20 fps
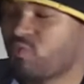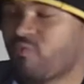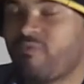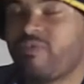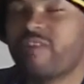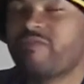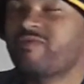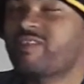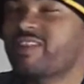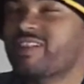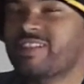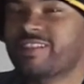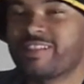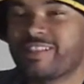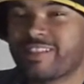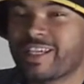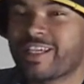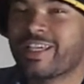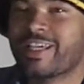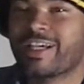
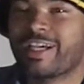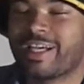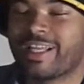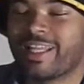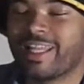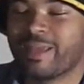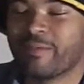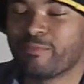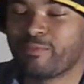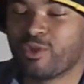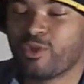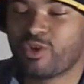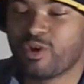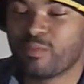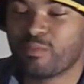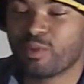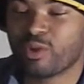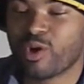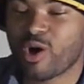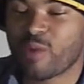15-second clip. You can
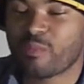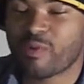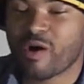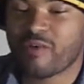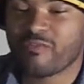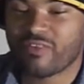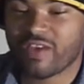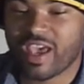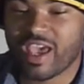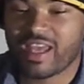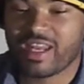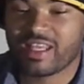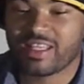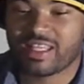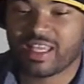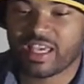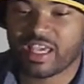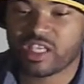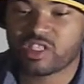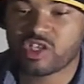blow up off of
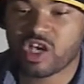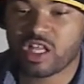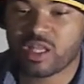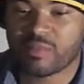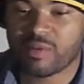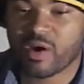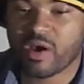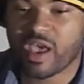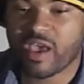anything. It's all about